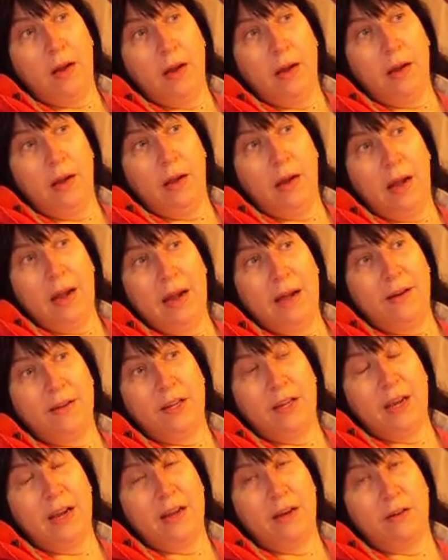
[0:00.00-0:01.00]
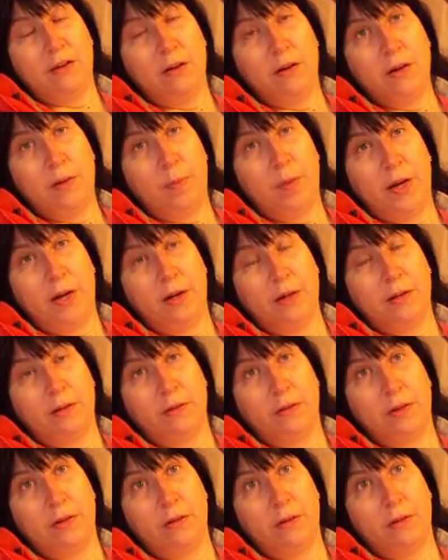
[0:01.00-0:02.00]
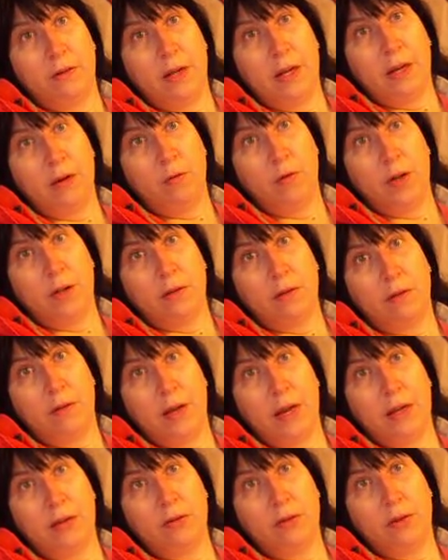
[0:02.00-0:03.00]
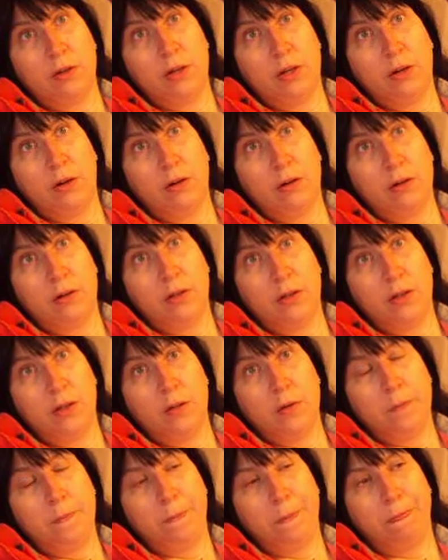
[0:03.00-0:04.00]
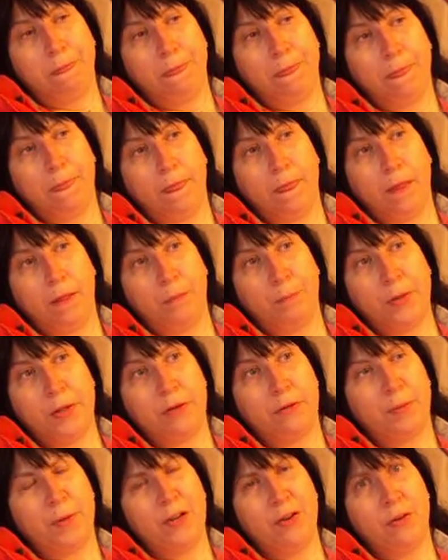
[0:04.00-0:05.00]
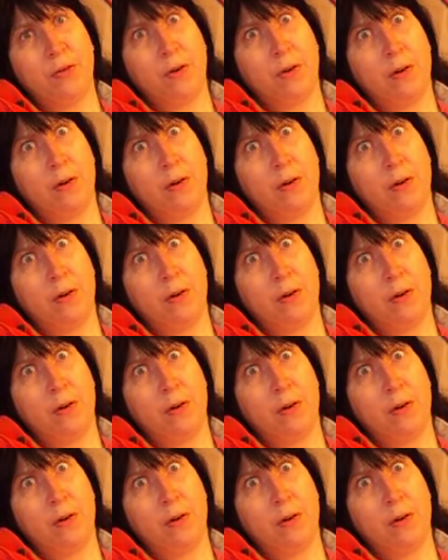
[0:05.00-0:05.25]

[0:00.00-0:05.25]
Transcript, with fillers: I, I ha- you hadn't heard about it until like what the last year or two, but it's been